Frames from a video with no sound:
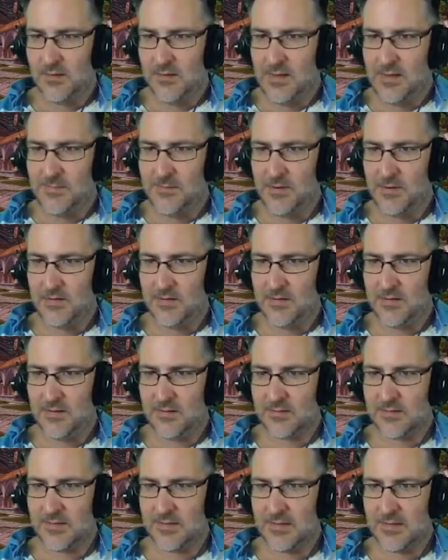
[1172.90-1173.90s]

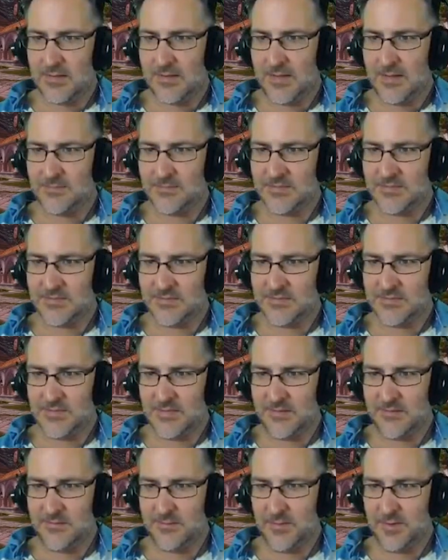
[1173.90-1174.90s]
MRLK Game says he's
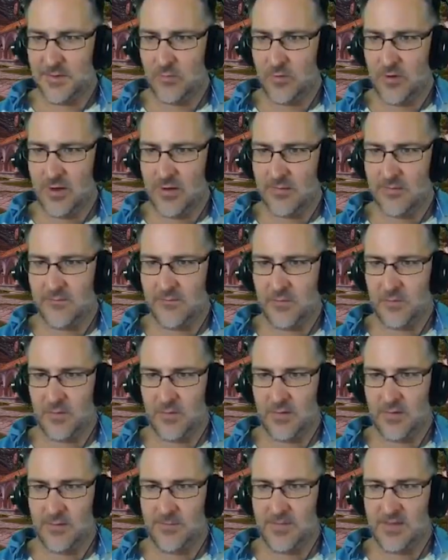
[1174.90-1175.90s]
never played WoW before.
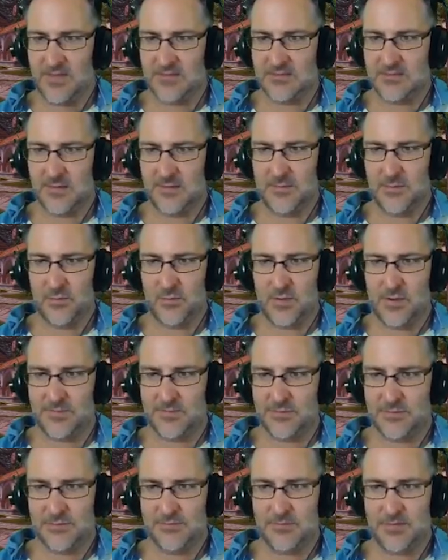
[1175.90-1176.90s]
What are the best armor and
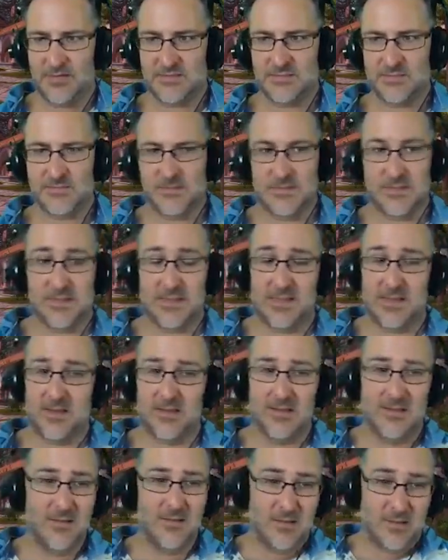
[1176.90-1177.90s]
weapons you possibly get?
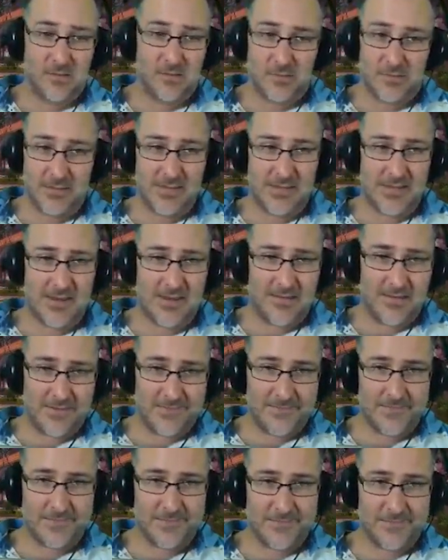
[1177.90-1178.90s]
Right now, I
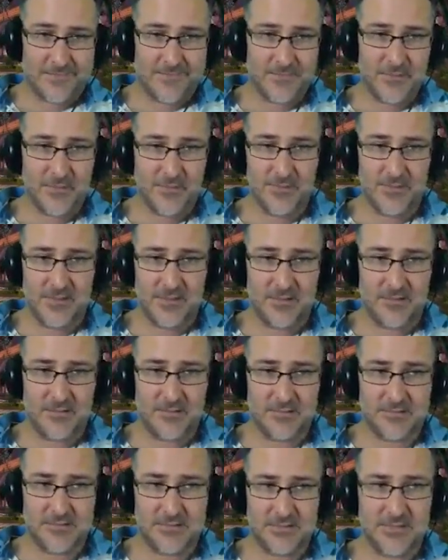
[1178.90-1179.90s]
don't know. Nobody
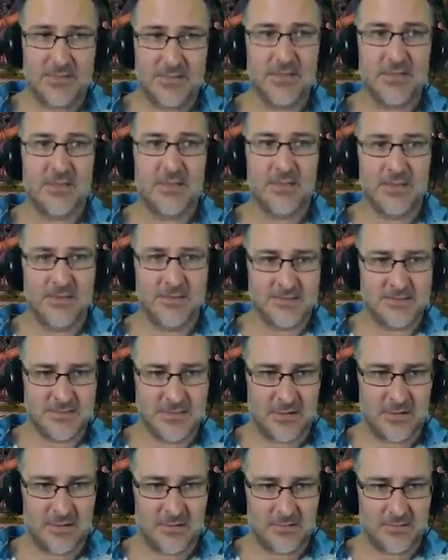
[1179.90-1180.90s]
knows. it's
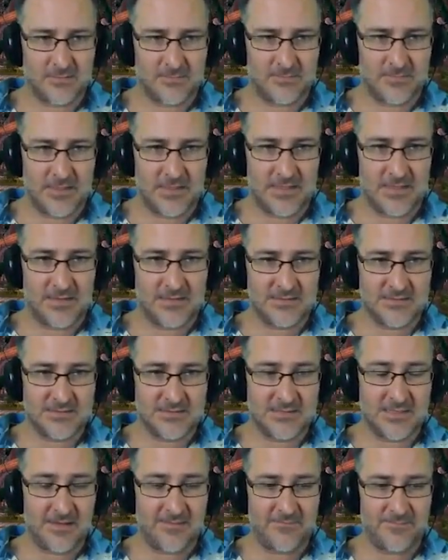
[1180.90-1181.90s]
all
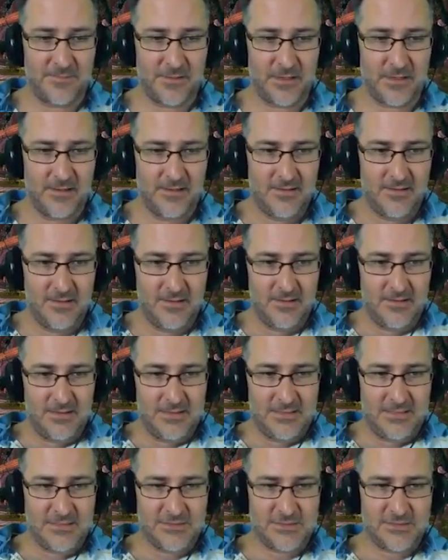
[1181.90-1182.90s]
stuff, but
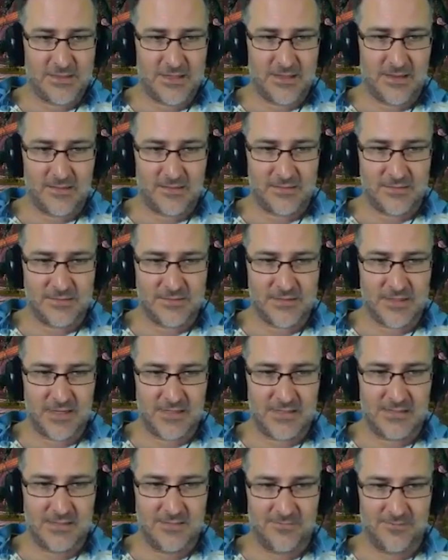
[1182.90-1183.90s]
each character's
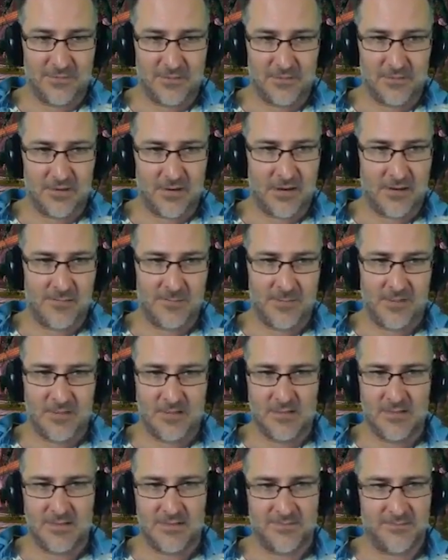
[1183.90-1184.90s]
got different armor
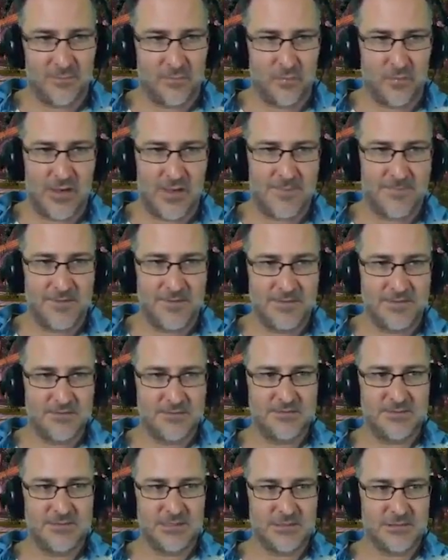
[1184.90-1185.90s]
and different weapons.
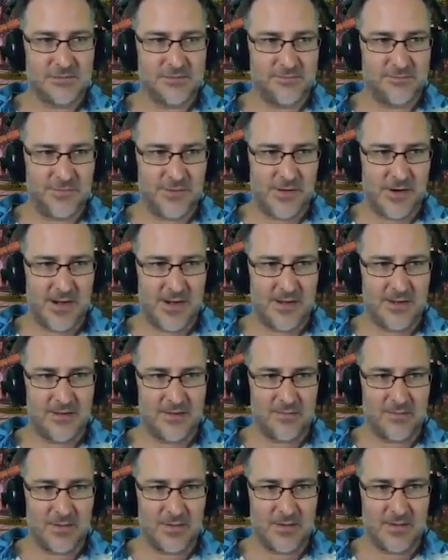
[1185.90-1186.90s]
There's such a variety,
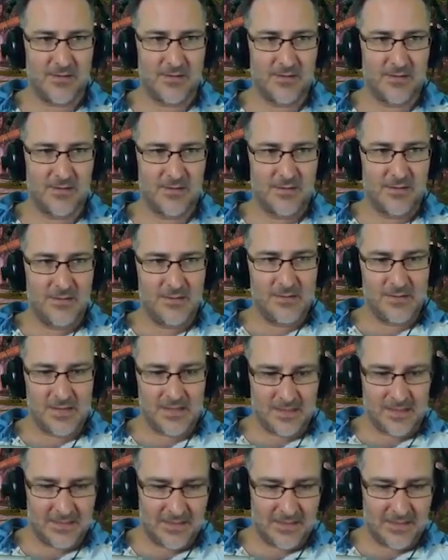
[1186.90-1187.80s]
right? You got